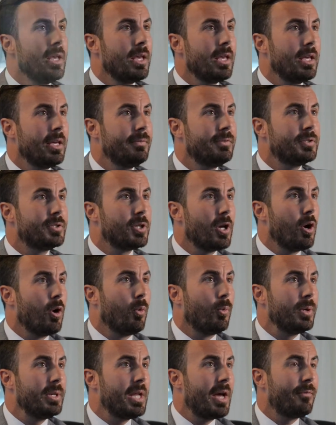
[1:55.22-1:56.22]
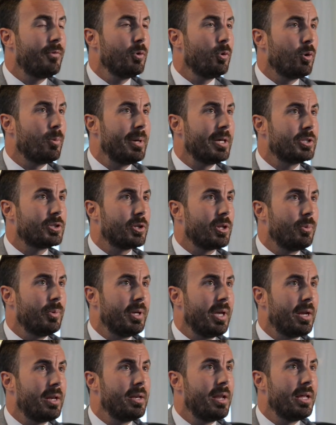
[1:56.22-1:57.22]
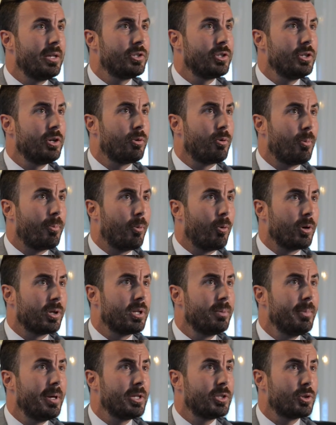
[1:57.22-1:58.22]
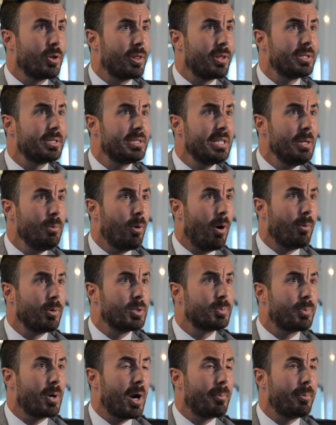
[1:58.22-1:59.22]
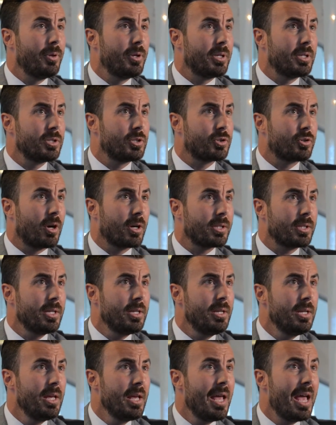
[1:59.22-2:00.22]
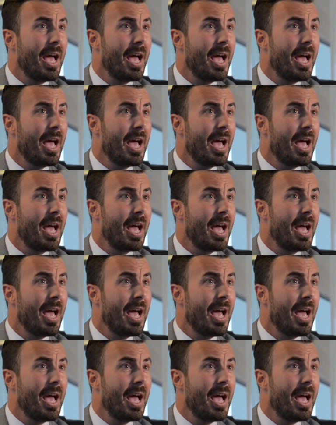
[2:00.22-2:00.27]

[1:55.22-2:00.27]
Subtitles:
If so, we definitely want to make sure that we get an engineer report to make sure that the seawall was properly constructed